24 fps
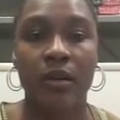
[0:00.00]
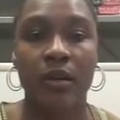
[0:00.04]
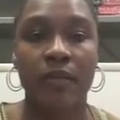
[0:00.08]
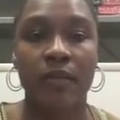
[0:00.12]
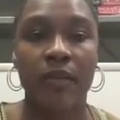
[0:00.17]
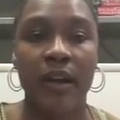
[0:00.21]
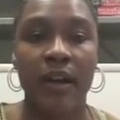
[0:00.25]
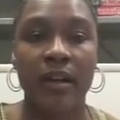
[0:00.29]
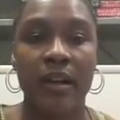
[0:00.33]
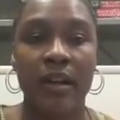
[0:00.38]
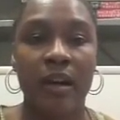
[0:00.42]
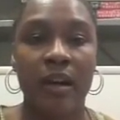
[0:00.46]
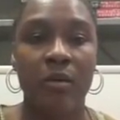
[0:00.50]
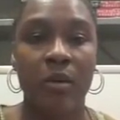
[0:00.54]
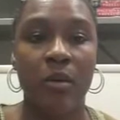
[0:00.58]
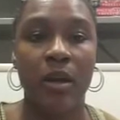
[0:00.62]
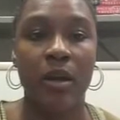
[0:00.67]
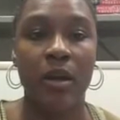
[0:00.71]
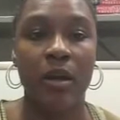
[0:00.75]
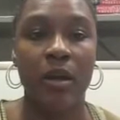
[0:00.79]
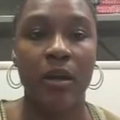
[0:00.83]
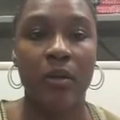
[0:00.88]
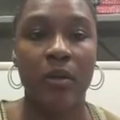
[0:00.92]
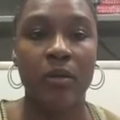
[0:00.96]
find out
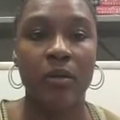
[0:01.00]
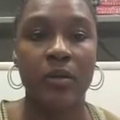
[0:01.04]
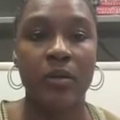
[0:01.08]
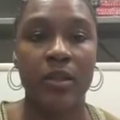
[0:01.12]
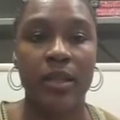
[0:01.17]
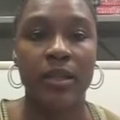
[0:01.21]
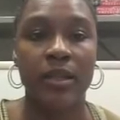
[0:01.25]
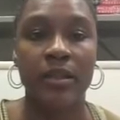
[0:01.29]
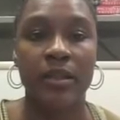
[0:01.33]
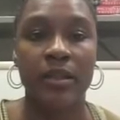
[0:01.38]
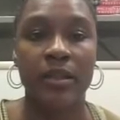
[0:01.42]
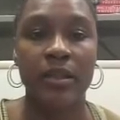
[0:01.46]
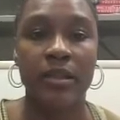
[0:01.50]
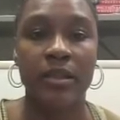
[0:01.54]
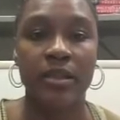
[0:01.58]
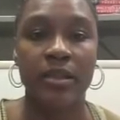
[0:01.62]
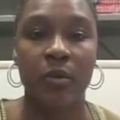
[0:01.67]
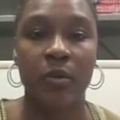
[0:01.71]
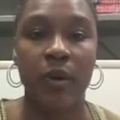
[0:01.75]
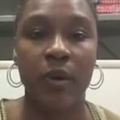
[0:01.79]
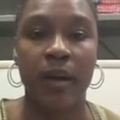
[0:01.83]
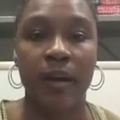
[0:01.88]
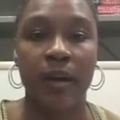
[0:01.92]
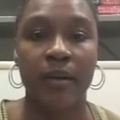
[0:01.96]
what goes in this
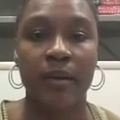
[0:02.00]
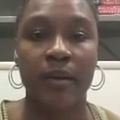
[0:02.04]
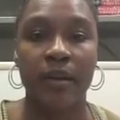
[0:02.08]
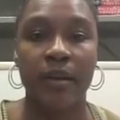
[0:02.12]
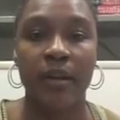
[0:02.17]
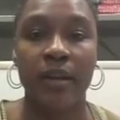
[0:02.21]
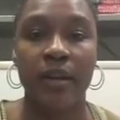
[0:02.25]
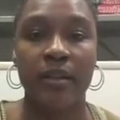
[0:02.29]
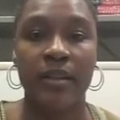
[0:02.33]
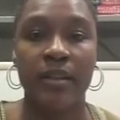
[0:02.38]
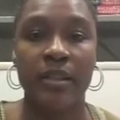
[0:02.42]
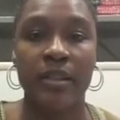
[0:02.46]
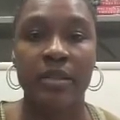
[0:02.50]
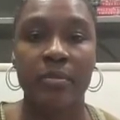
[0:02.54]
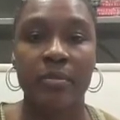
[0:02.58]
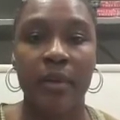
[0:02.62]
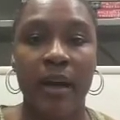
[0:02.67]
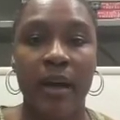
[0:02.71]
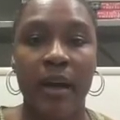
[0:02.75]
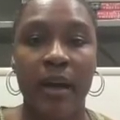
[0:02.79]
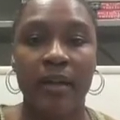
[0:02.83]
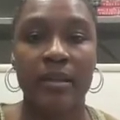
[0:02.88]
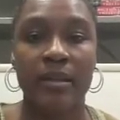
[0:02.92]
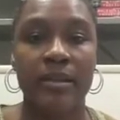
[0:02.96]
square, in this
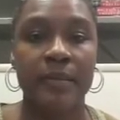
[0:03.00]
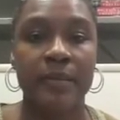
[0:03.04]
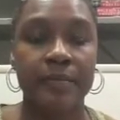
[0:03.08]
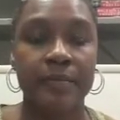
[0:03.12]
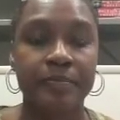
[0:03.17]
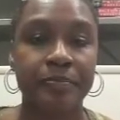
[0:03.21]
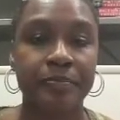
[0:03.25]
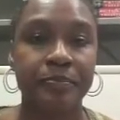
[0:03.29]
box.